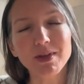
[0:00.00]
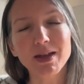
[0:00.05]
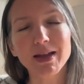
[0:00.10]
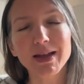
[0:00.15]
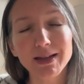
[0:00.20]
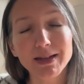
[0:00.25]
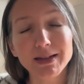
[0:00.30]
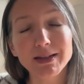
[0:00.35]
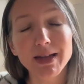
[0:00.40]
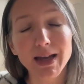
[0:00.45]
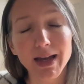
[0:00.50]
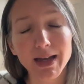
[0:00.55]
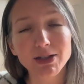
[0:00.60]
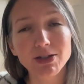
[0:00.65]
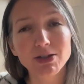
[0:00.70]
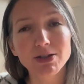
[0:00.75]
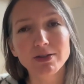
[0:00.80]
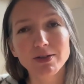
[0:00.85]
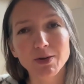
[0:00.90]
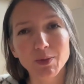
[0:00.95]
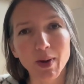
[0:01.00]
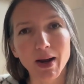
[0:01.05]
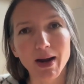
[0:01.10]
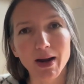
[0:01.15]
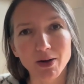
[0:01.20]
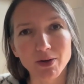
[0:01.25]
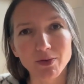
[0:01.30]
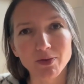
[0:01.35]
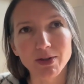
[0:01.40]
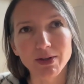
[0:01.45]
and intentions are
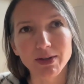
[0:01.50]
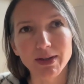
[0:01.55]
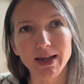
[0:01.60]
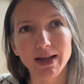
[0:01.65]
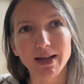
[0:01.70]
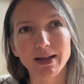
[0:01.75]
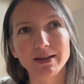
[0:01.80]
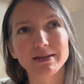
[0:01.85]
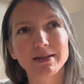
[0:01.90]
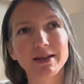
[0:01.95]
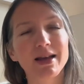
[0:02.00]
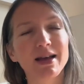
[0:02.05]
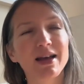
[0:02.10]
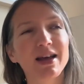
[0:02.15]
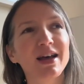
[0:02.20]
powerful things.